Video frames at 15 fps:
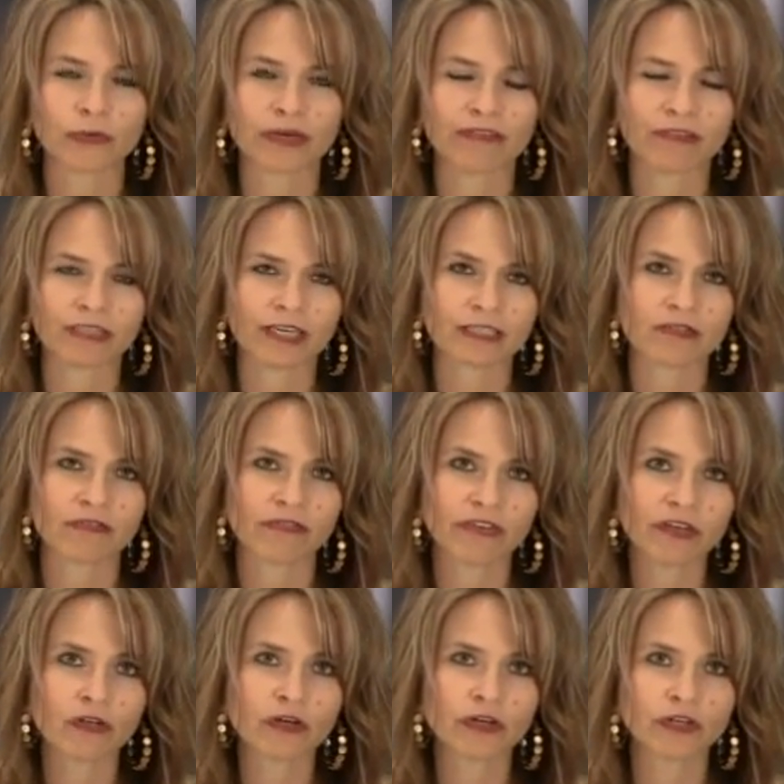And if it doesn't
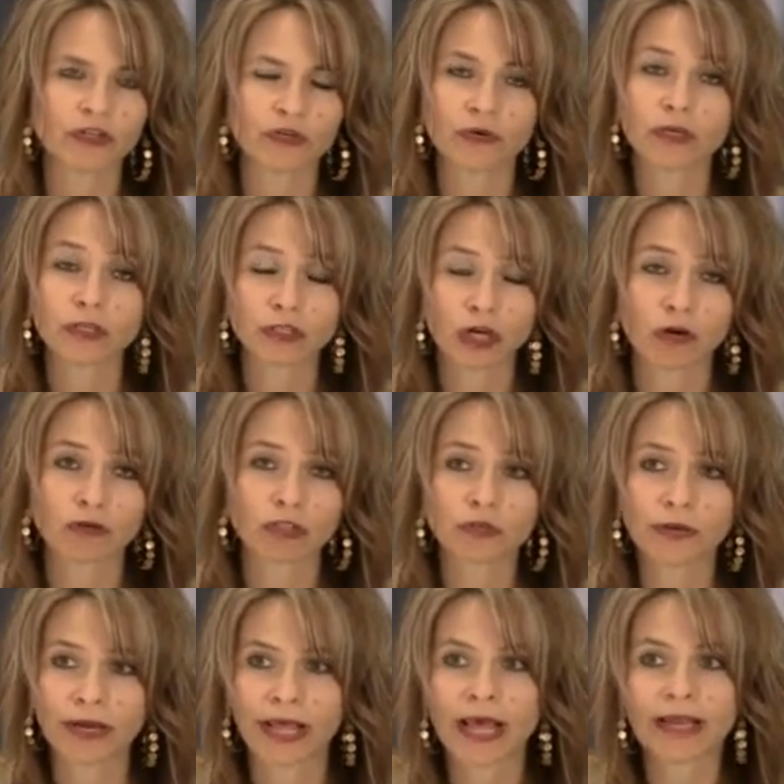feel good to you, don't
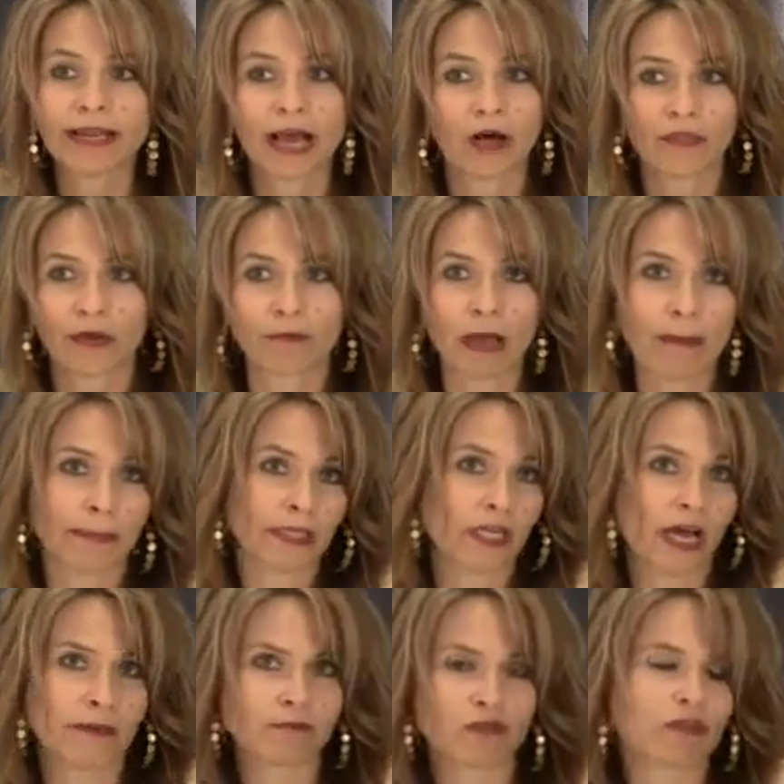do it. Now, there might be
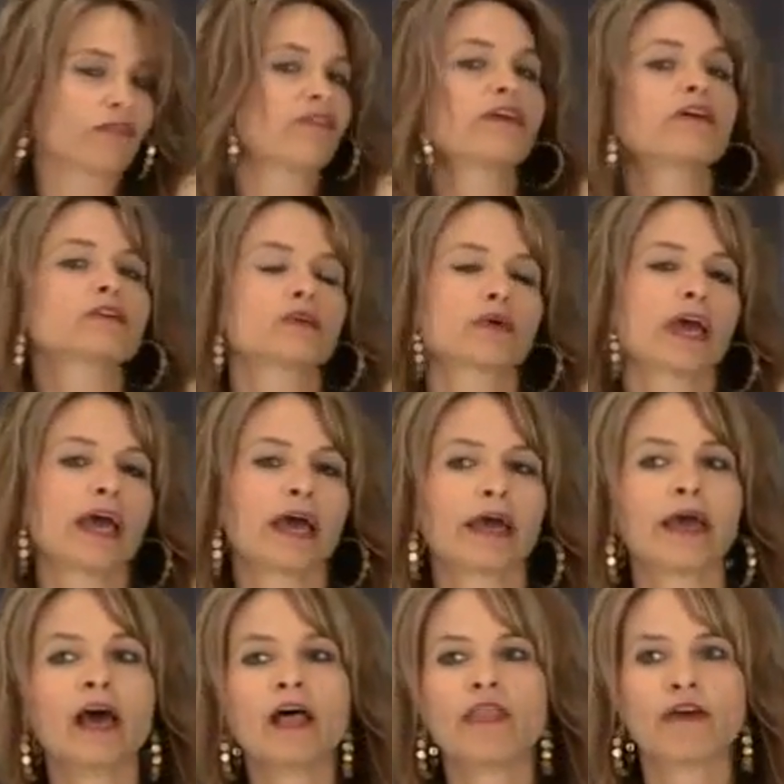times where it feels
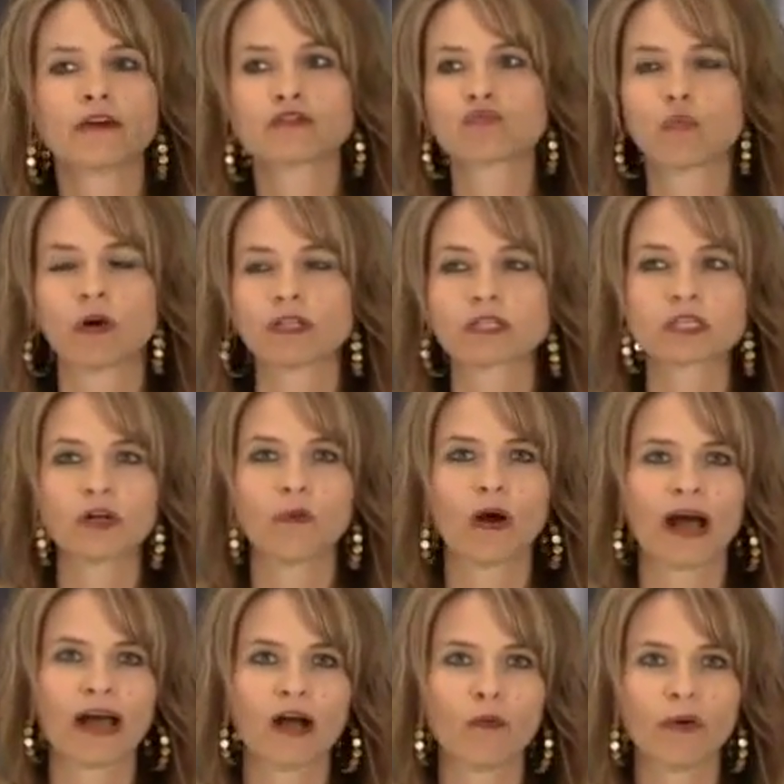okay. There's once in a
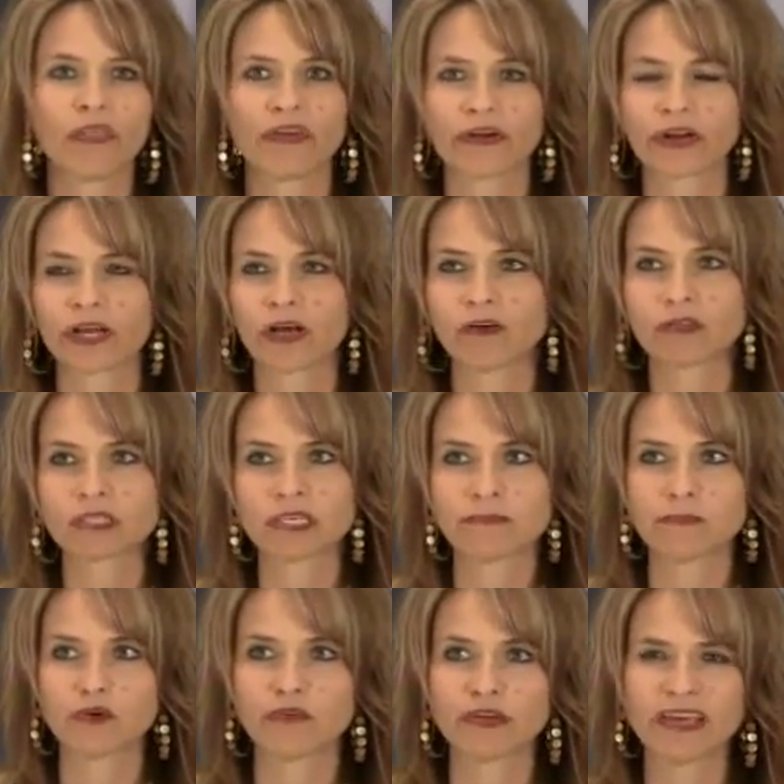while where they're going to go see a
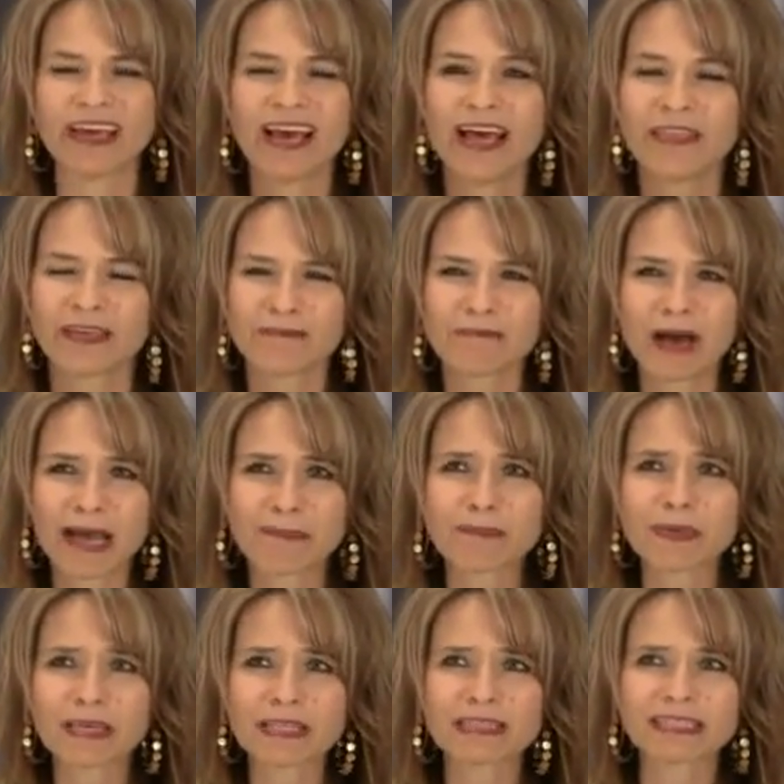movie that might
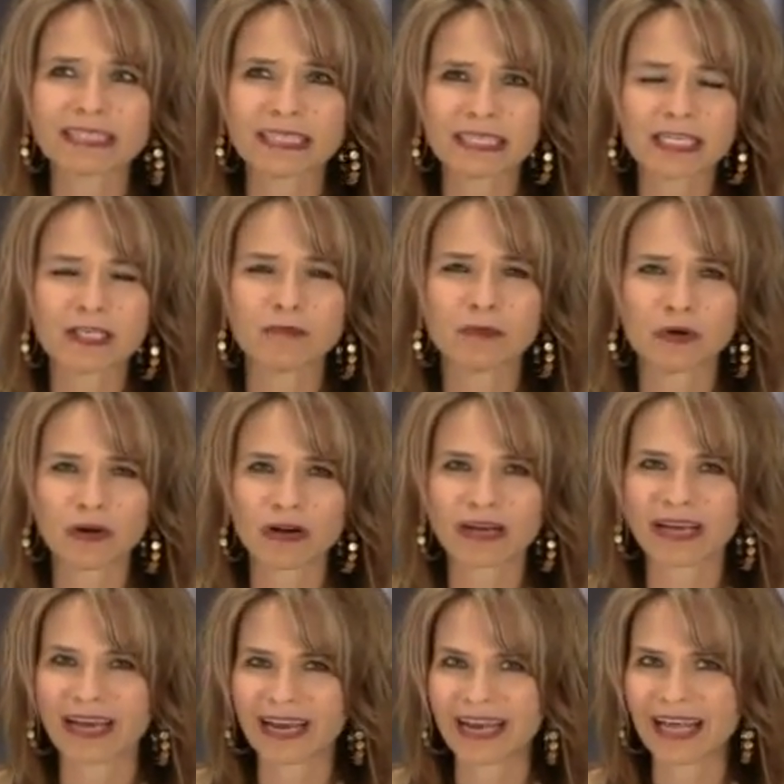be a little more
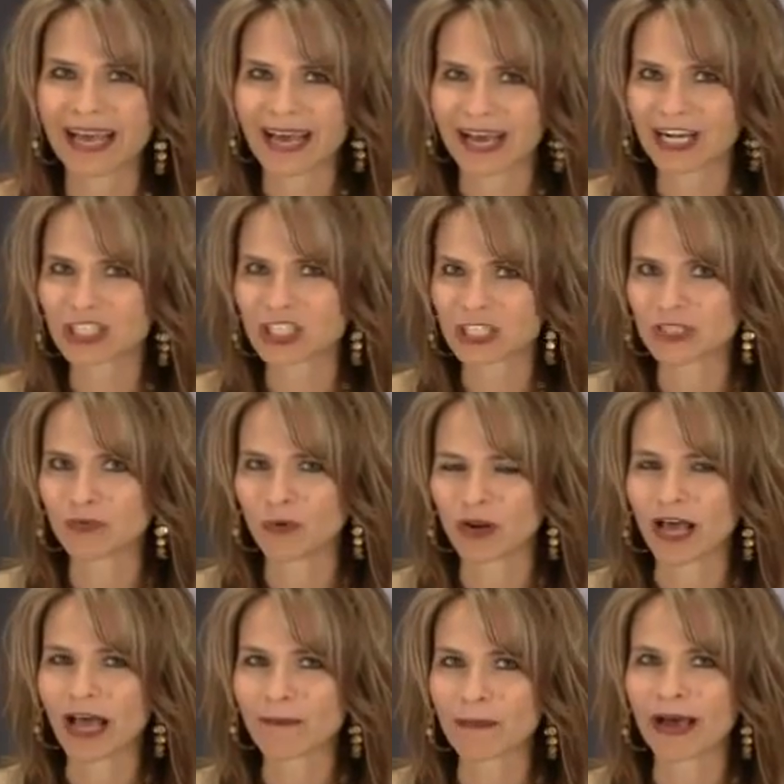kind of action than
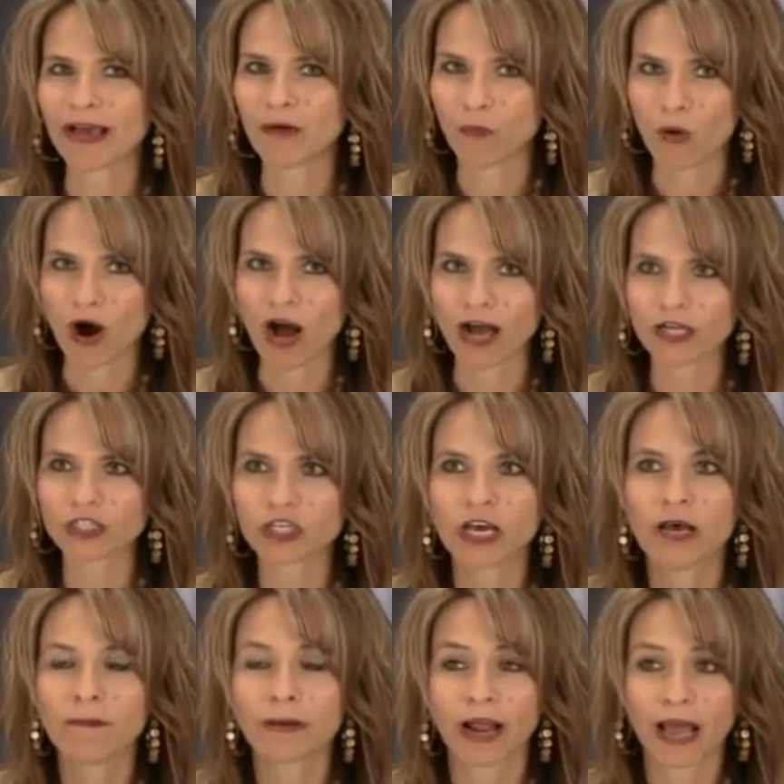what I might watch,
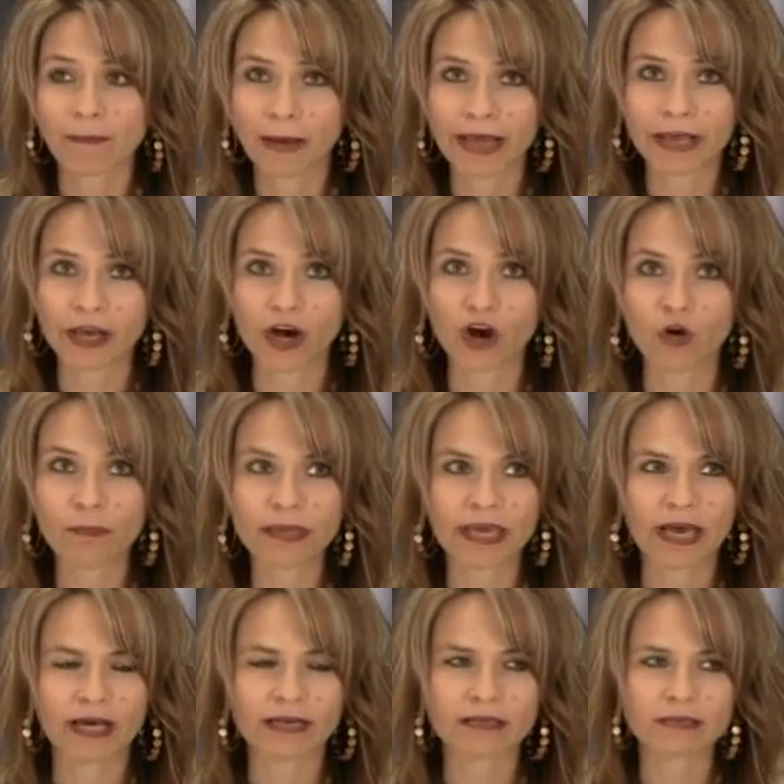but I might go
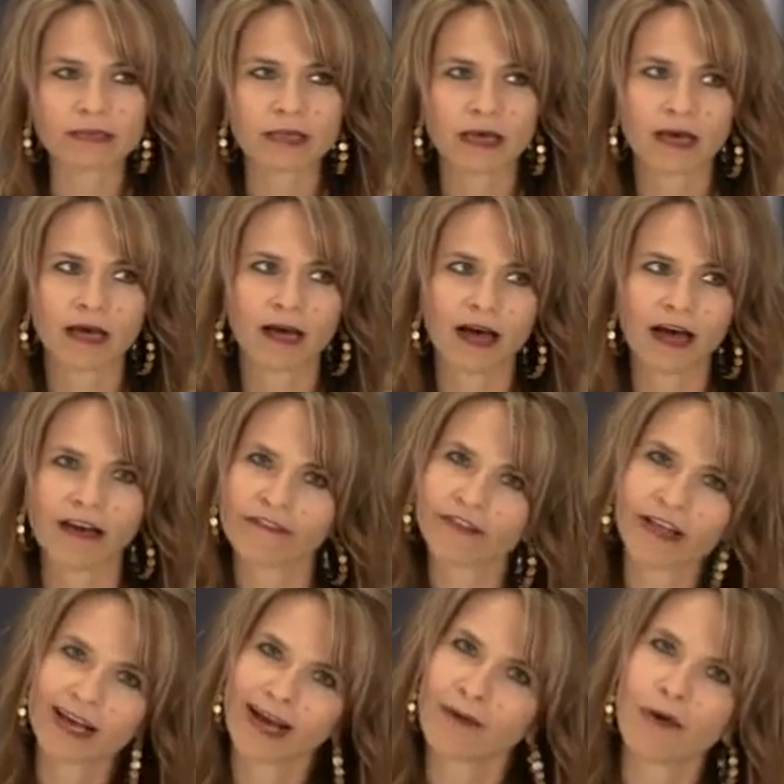because I feel
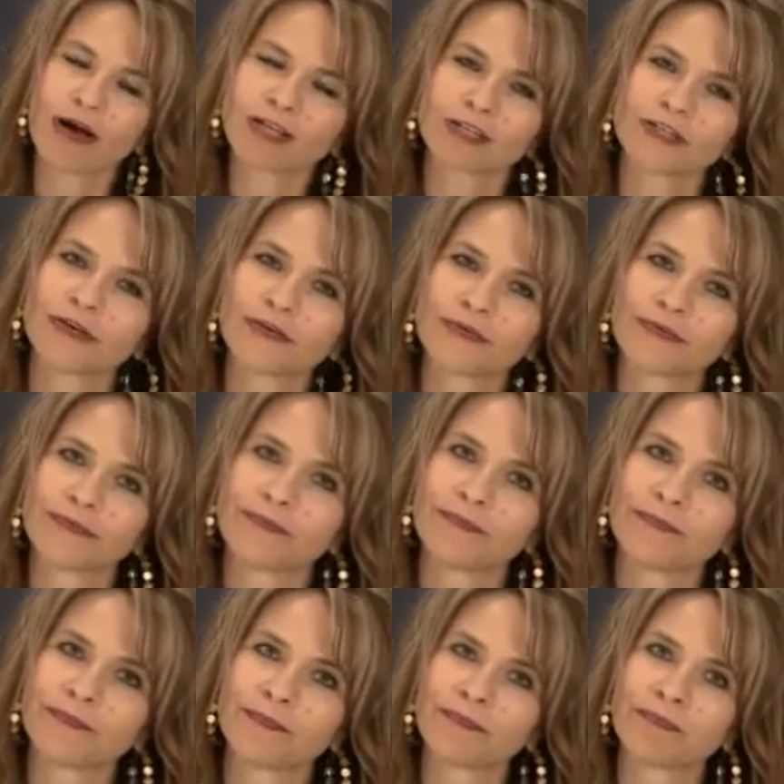like I want to.
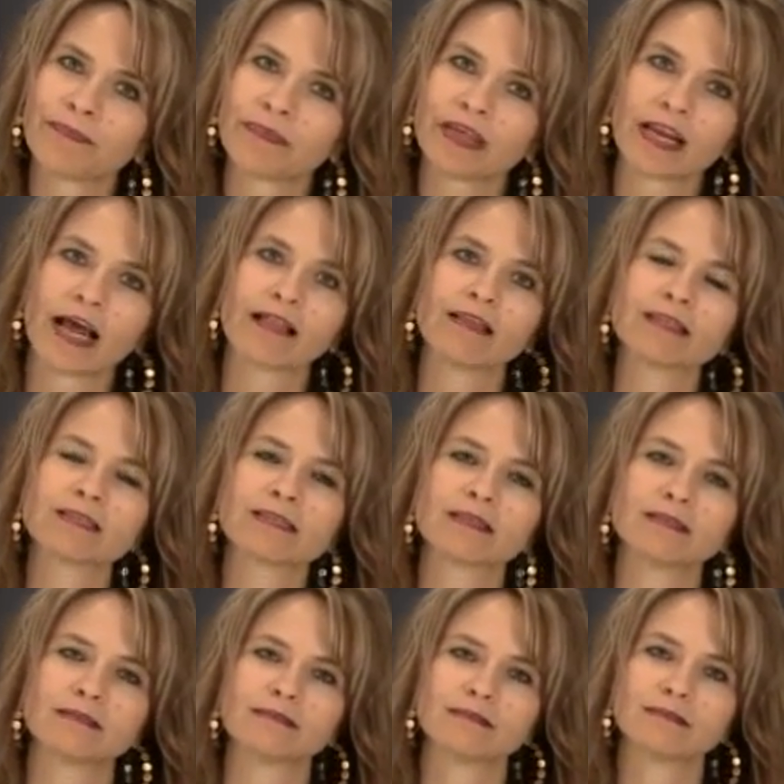Then I
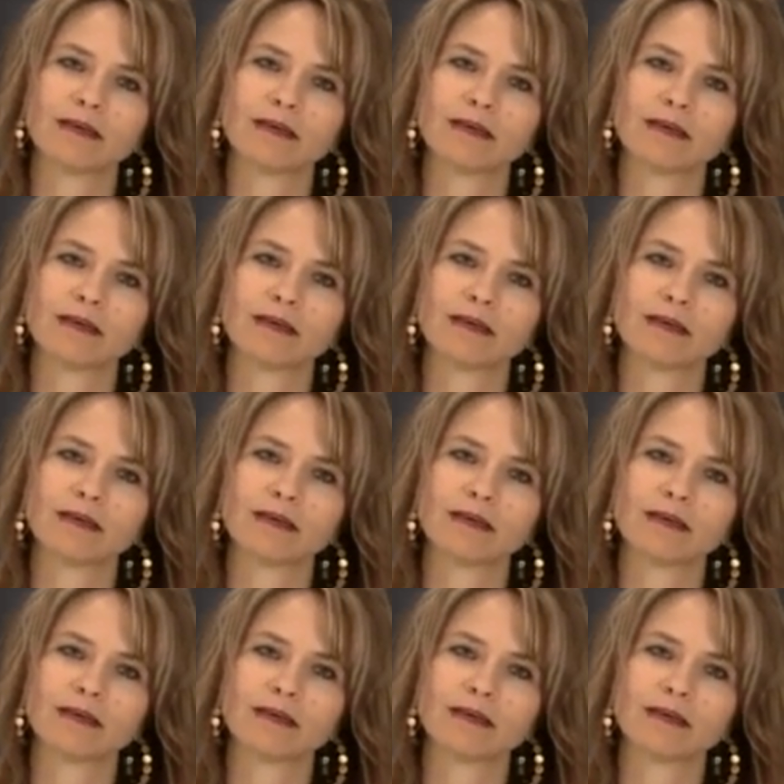listen.